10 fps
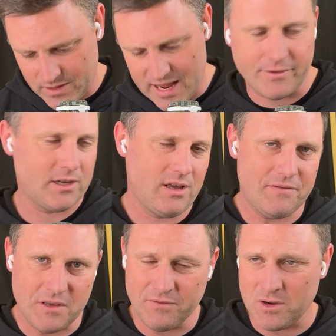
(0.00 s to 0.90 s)
Knevitt,
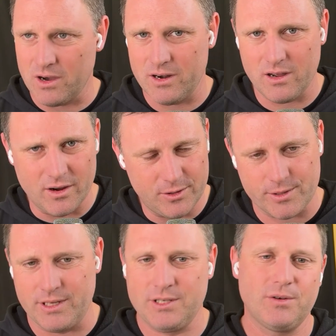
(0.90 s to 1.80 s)
if you've got
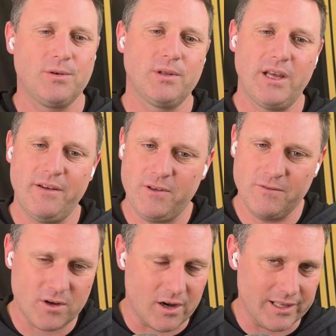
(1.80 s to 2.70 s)
O'Driscoll, if
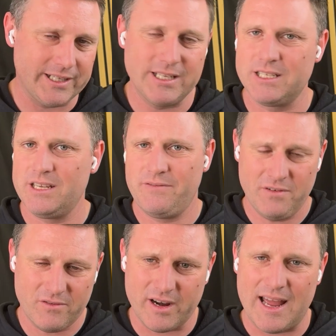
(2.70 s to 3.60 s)
you've got Lindsay, if
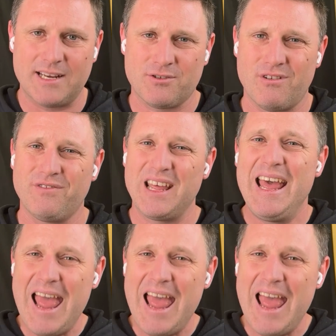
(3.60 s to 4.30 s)
you've got Ashcroft,